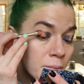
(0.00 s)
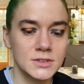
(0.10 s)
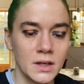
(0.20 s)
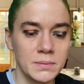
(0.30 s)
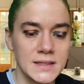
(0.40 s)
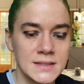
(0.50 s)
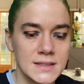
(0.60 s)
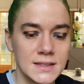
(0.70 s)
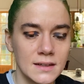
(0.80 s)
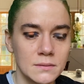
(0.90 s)
So I'm placing this
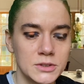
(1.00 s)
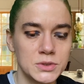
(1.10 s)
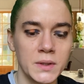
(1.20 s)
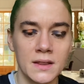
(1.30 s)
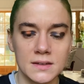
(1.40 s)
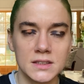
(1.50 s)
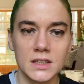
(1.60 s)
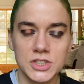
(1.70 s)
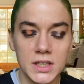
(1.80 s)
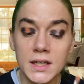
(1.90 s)
color between the tuck
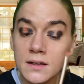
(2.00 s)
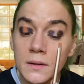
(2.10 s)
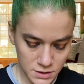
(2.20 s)
shade.